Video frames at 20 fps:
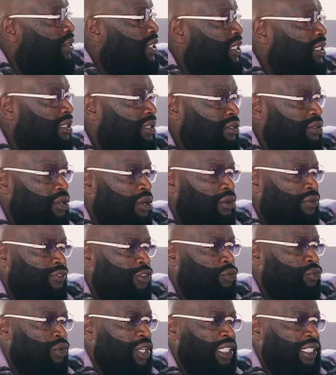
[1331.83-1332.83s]
you know, if
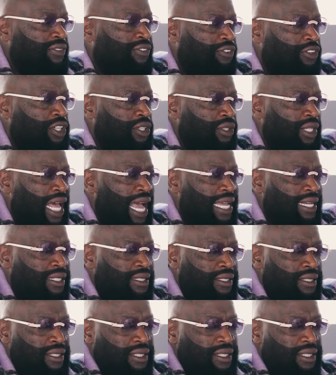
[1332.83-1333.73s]
you really feel like